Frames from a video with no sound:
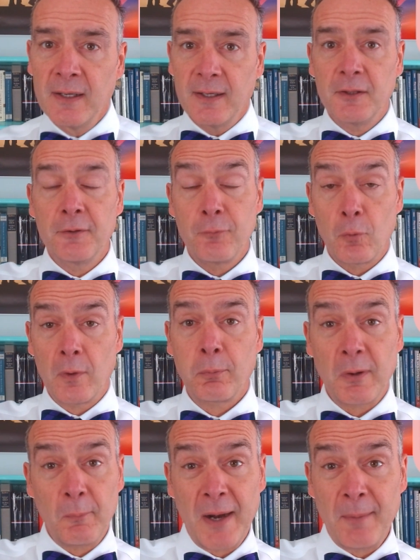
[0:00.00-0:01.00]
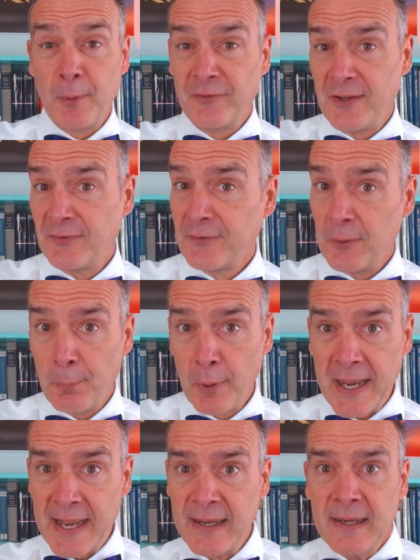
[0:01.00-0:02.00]
and the fork represents their
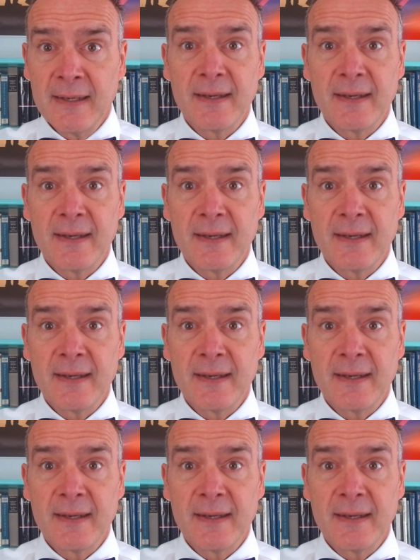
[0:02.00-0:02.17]
brain,